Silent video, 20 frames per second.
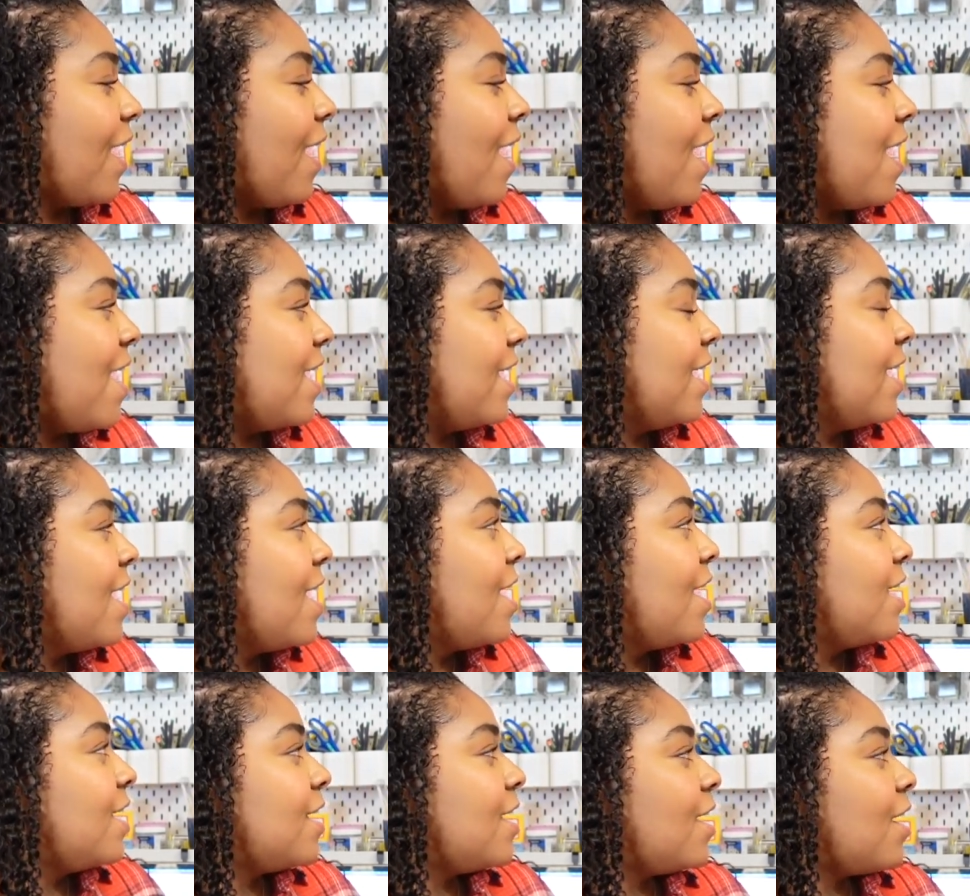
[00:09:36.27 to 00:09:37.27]
I
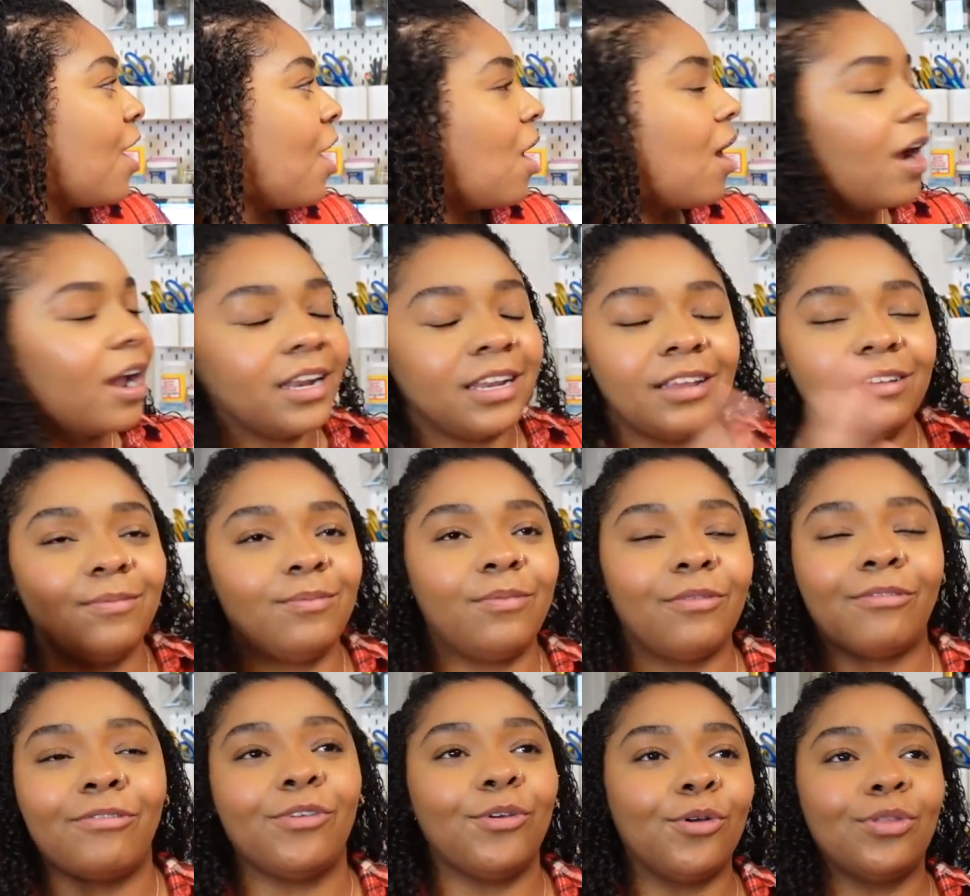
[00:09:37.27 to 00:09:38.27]
already
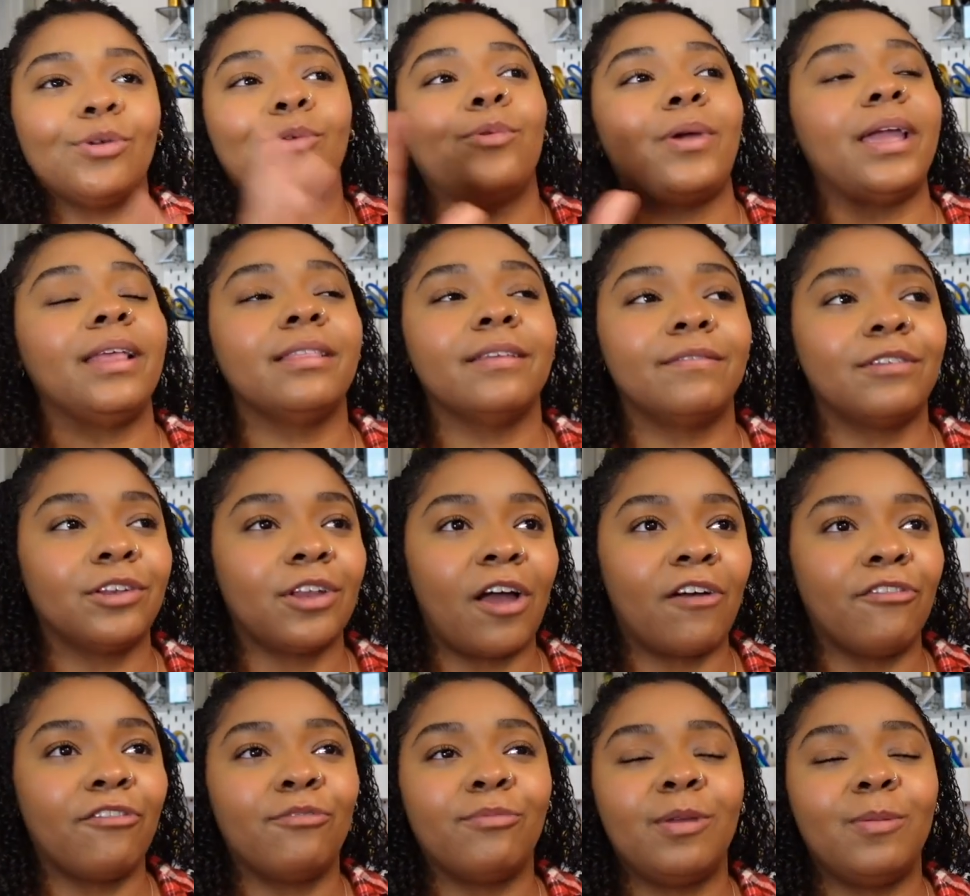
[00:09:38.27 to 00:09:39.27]
feel the weight lifted
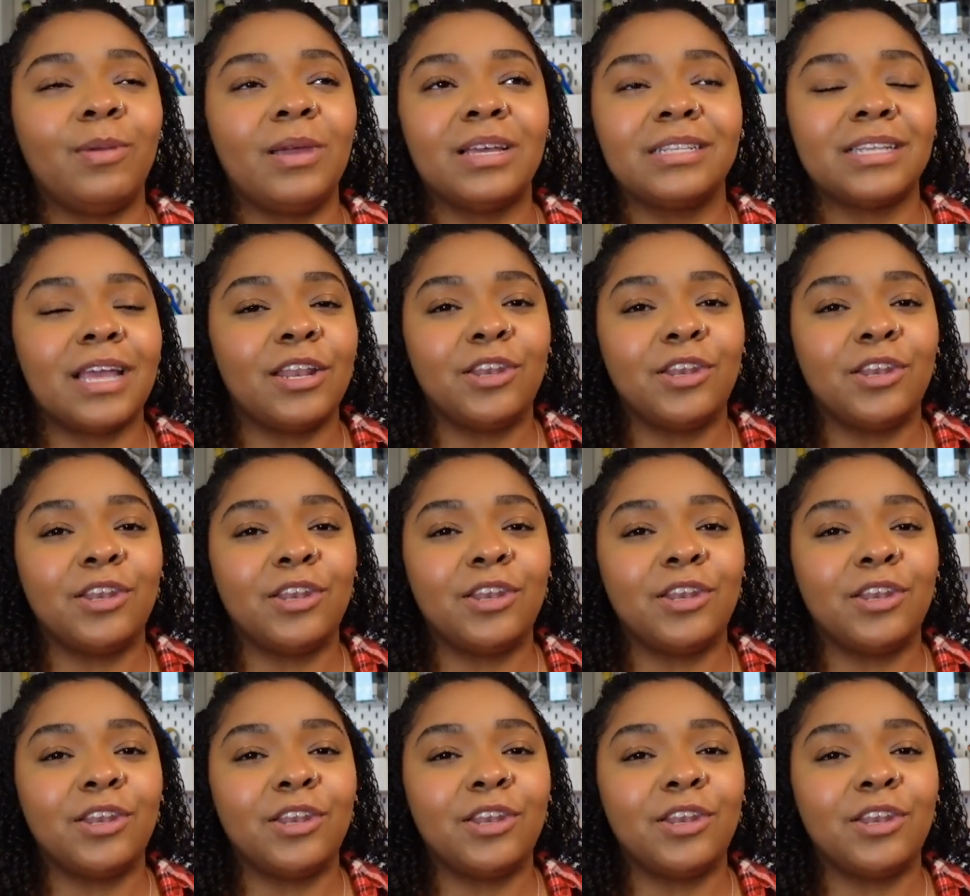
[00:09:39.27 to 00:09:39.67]
off of me because I